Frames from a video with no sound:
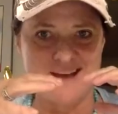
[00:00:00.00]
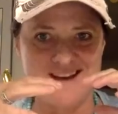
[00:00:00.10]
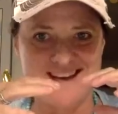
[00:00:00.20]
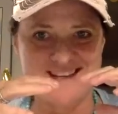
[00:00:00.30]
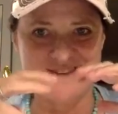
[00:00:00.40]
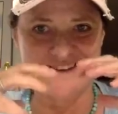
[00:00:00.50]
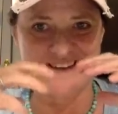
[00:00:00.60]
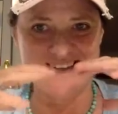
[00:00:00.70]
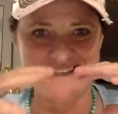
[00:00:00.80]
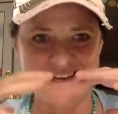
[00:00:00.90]
Can you guys feel
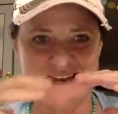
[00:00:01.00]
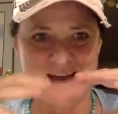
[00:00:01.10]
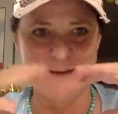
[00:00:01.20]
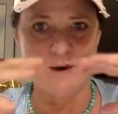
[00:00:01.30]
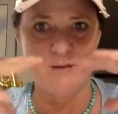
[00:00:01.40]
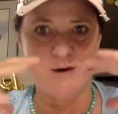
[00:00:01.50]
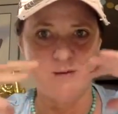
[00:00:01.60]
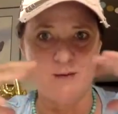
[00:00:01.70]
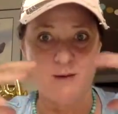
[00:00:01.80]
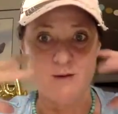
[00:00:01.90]
that? It's like
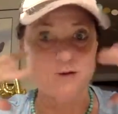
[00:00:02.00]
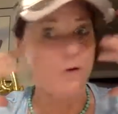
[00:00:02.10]
bubble, bubble,